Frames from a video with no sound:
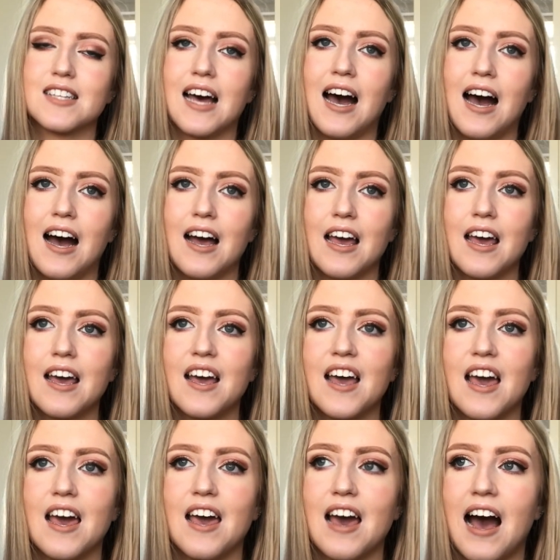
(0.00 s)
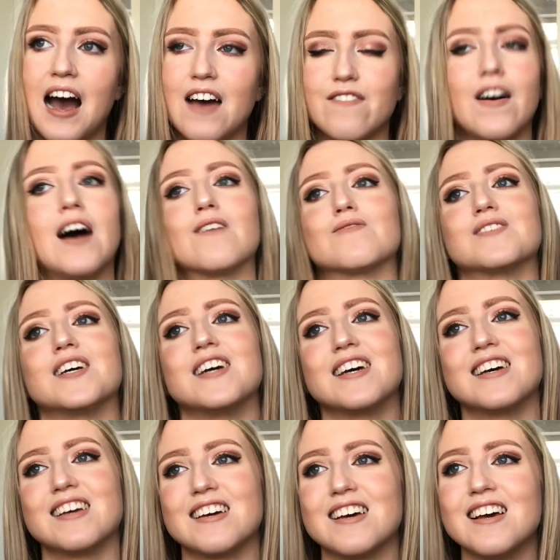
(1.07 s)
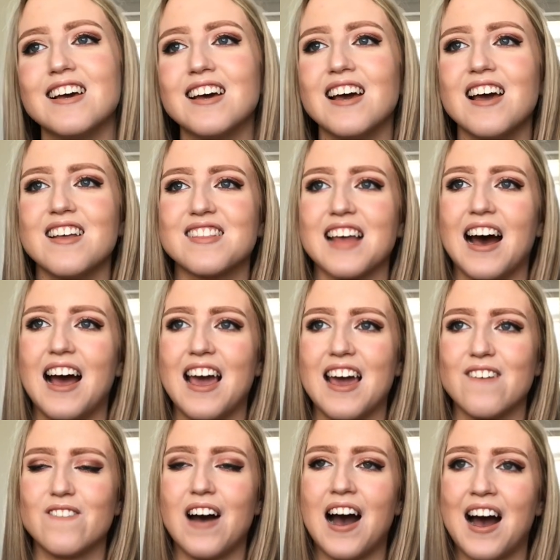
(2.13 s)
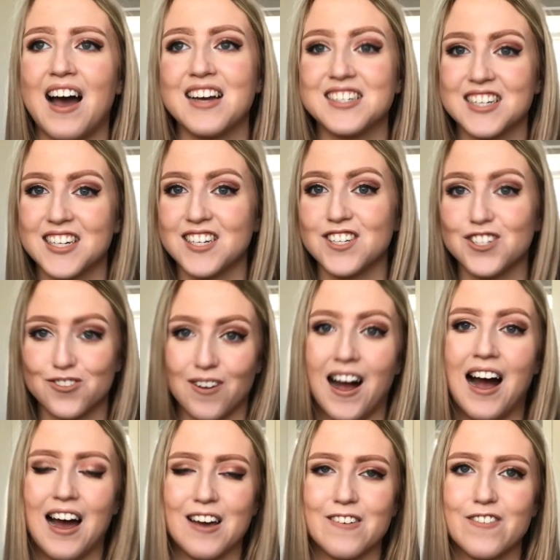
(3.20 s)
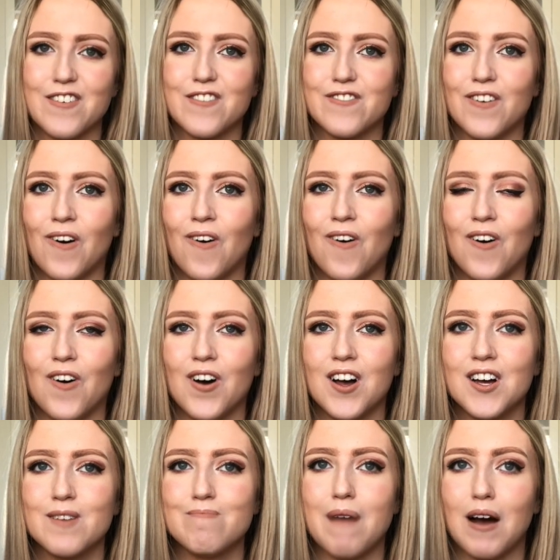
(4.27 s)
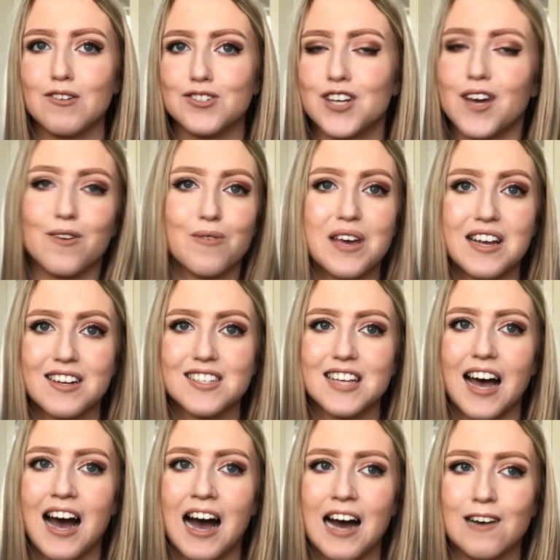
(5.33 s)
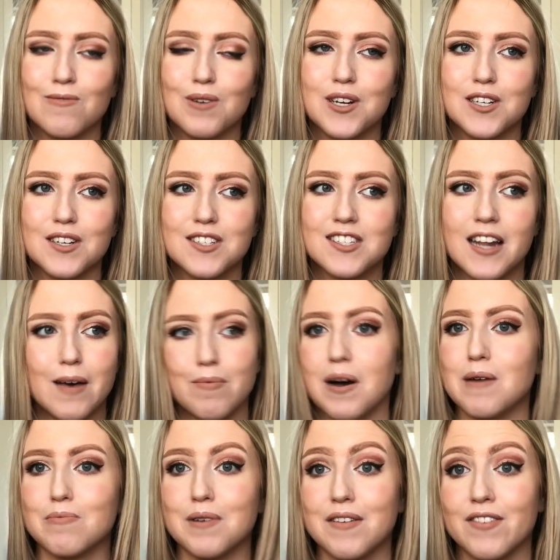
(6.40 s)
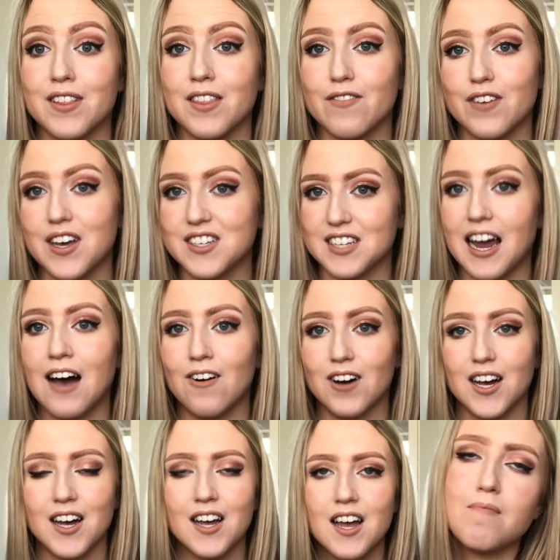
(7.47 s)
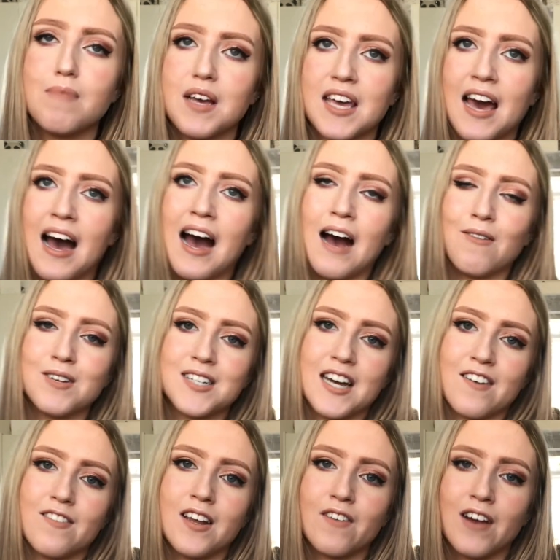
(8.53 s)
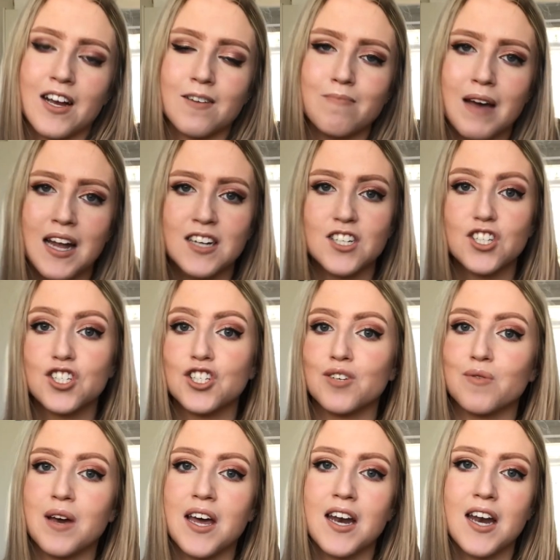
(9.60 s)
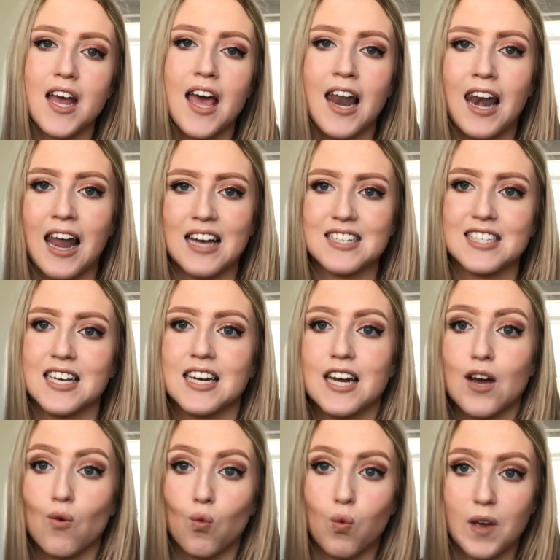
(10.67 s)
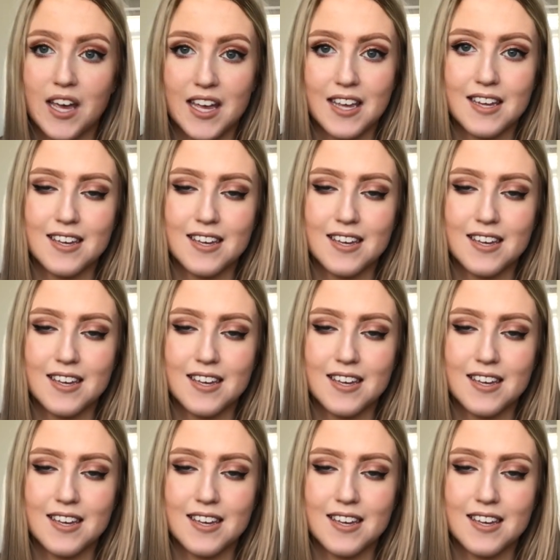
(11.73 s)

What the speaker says: that I found that if I didn't drive for about 2 weeks, I would slip up within the first hour. But yeah, I would definitely recommend doing a lesson a week.